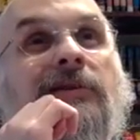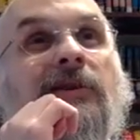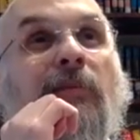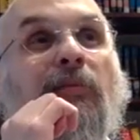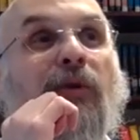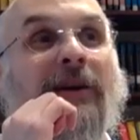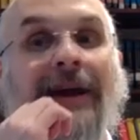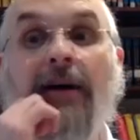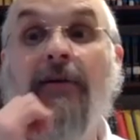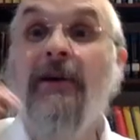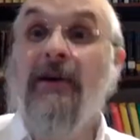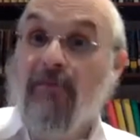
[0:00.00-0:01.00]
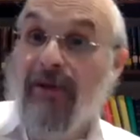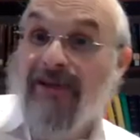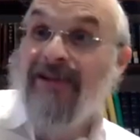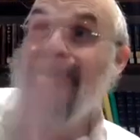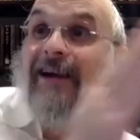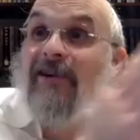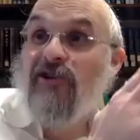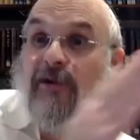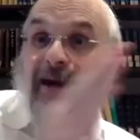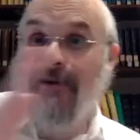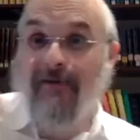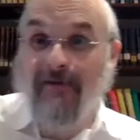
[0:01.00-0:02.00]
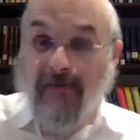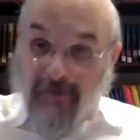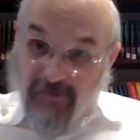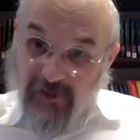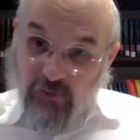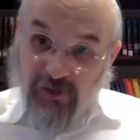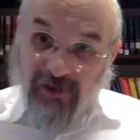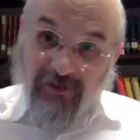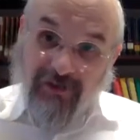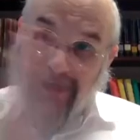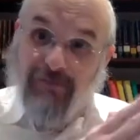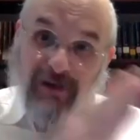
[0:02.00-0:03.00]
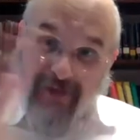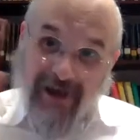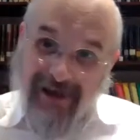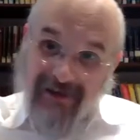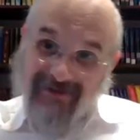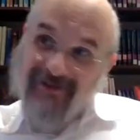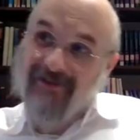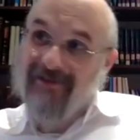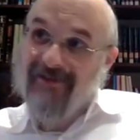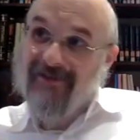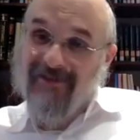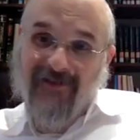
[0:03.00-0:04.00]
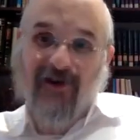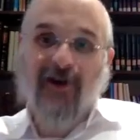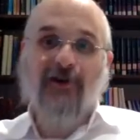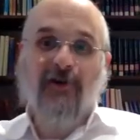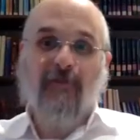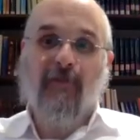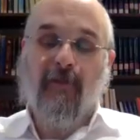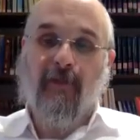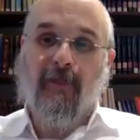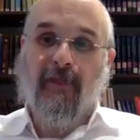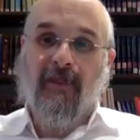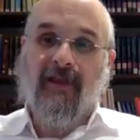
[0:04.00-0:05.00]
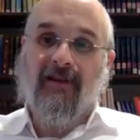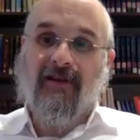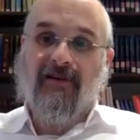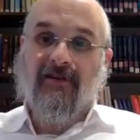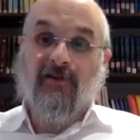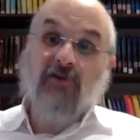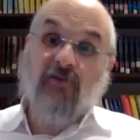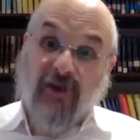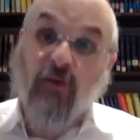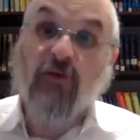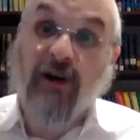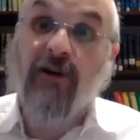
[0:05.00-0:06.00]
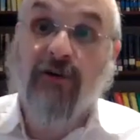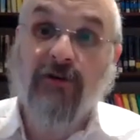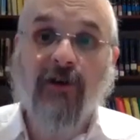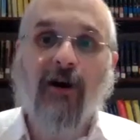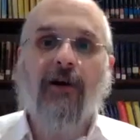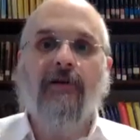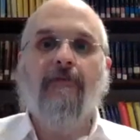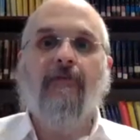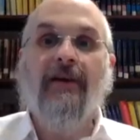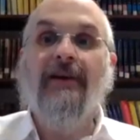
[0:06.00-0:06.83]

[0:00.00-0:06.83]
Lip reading: I don't remember right now, but he's in that train between Rambam and Gaonim. So it's very, very early on.